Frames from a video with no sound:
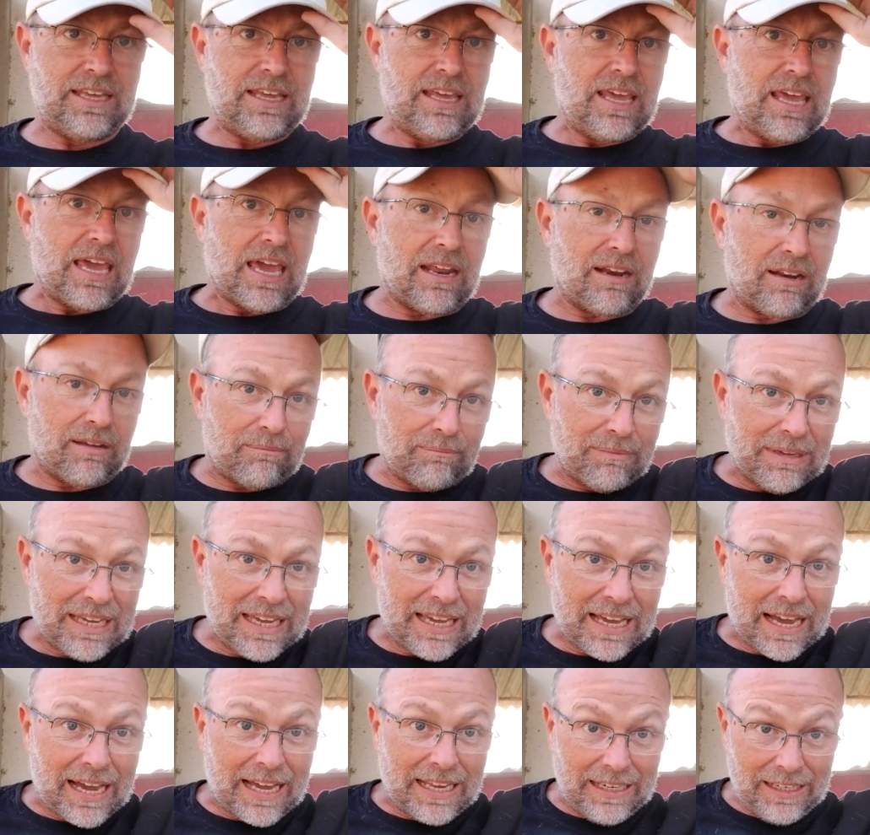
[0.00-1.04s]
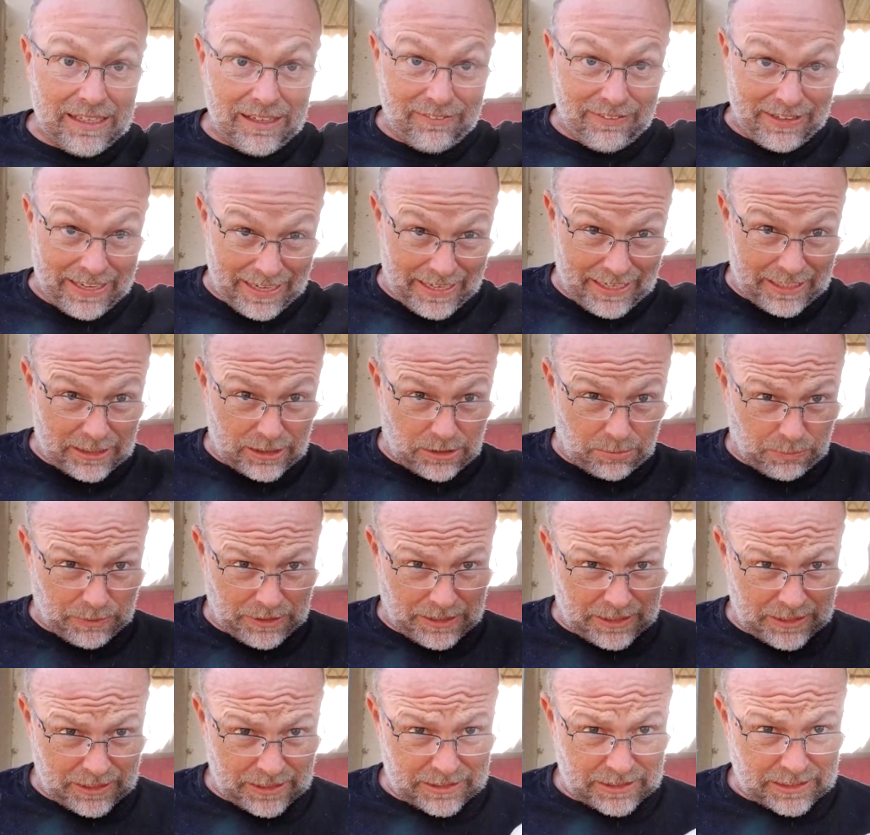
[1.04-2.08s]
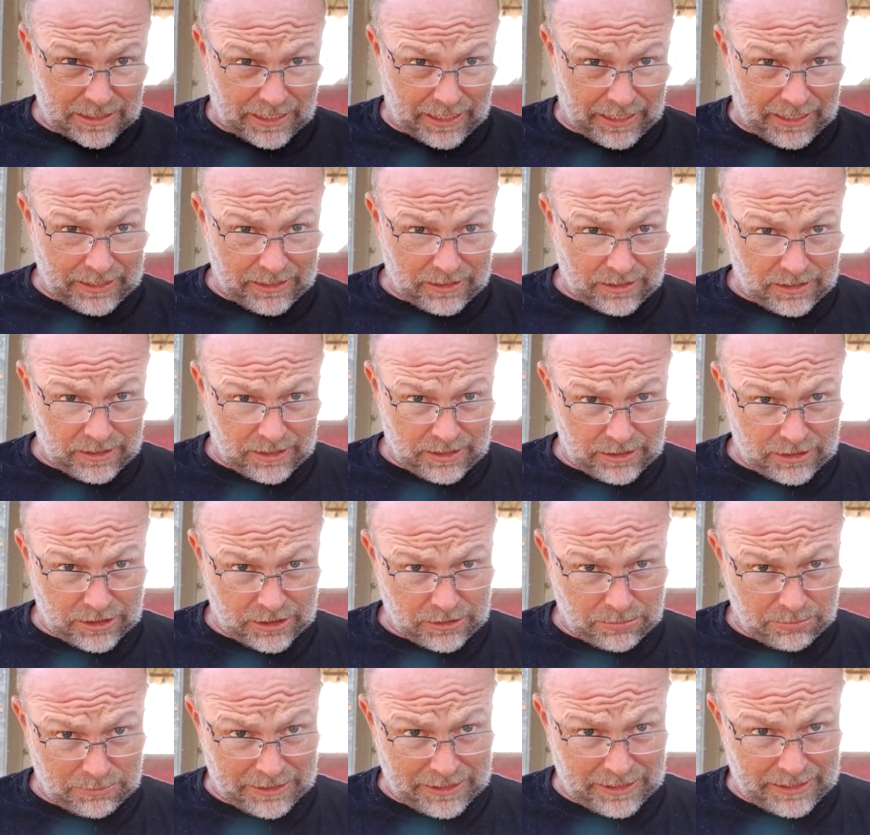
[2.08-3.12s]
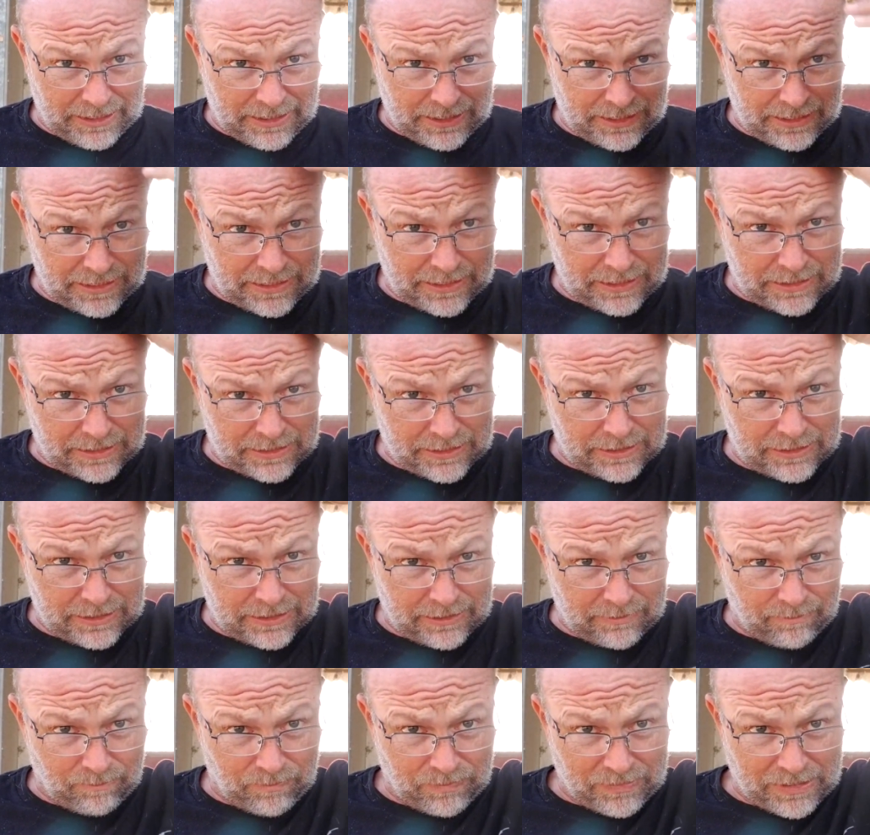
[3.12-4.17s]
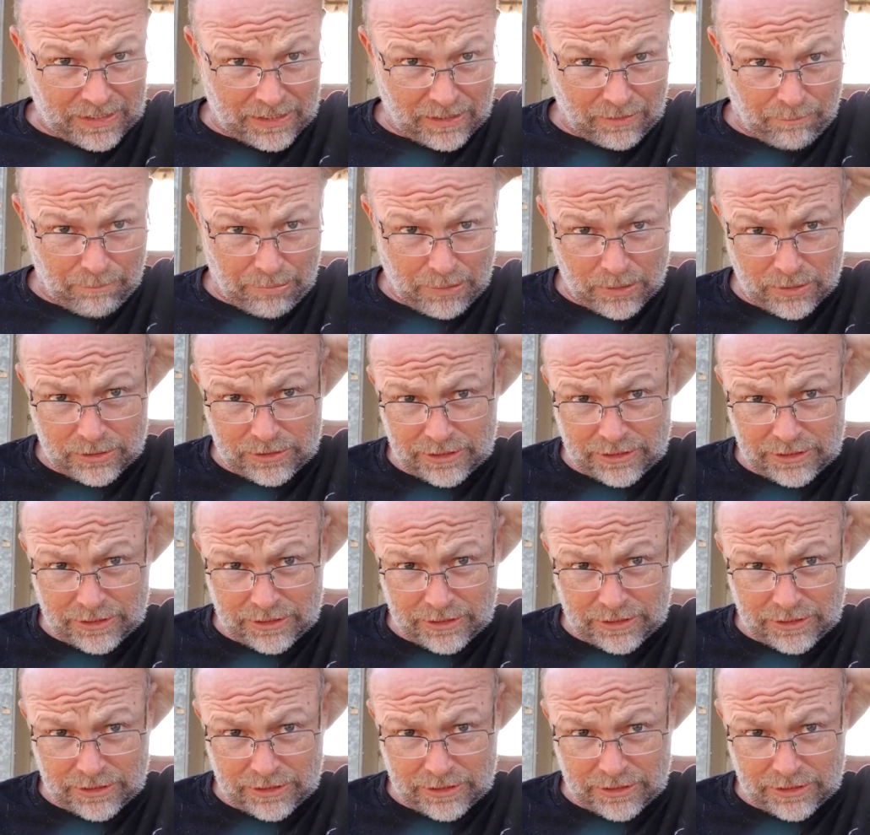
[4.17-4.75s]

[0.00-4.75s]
And me, I love hats because I lost my hair in a poker